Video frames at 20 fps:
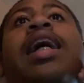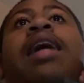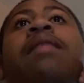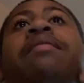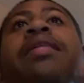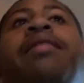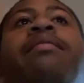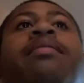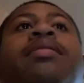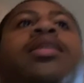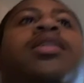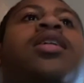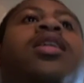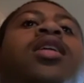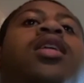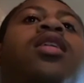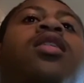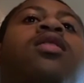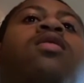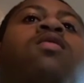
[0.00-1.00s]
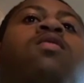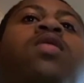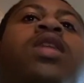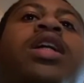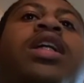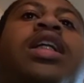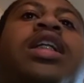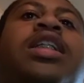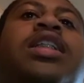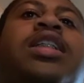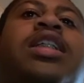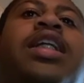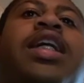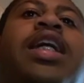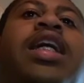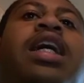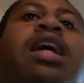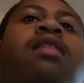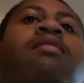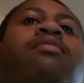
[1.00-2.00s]
I'm able to win these
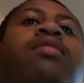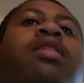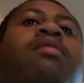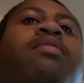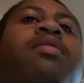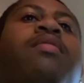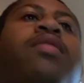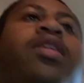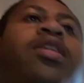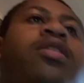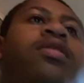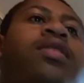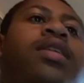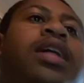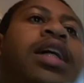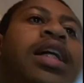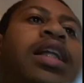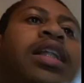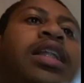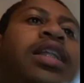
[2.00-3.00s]
games. I'm able to do a lot of